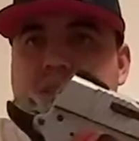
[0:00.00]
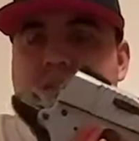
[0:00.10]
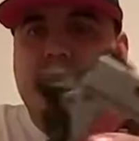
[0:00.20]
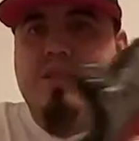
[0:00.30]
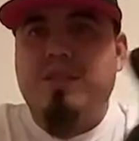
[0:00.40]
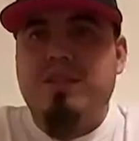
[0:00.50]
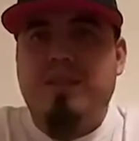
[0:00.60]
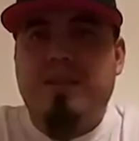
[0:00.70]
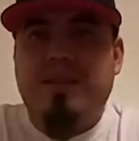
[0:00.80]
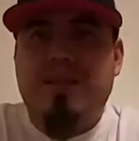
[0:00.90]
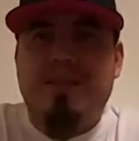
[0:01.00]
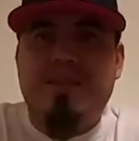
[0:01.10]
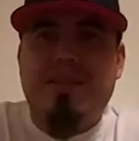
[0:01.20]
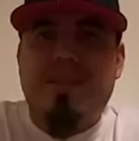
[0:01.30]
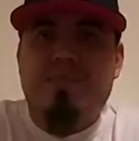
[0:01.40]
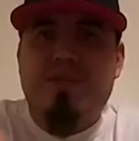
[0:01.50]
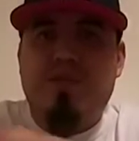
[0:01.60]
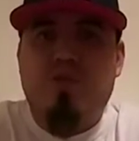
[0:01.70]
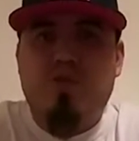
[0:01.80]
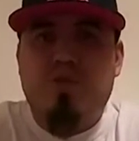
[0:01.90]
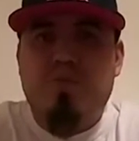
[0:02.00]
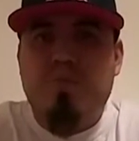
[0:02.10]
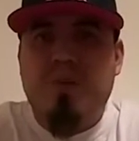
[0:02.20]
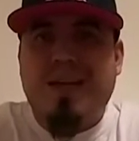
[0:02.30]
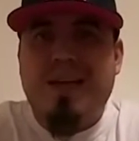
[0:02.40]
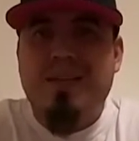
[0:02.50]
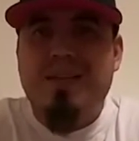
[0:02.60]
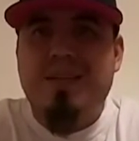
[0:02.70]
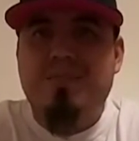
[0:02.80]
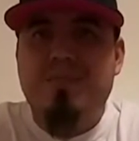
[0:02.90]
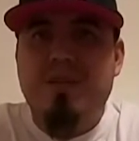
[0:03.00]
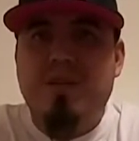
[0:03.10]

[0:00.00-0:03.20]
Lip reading: is I like how they stayed with the whole black theme